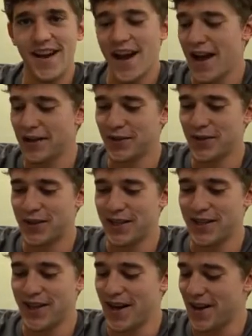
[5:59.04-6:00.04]
And looky
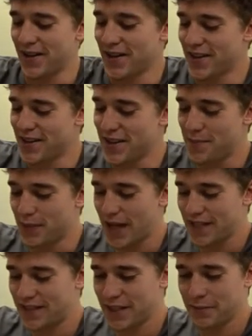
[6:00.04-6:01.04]
there, the
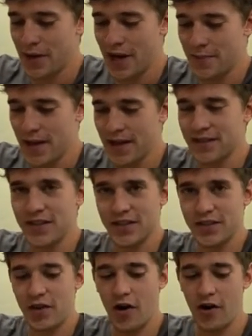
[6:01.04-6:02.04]
plastic pipette
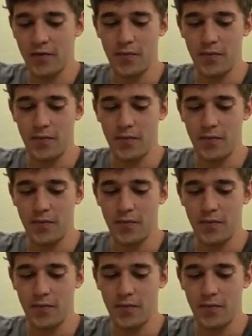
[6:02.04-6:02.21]
discard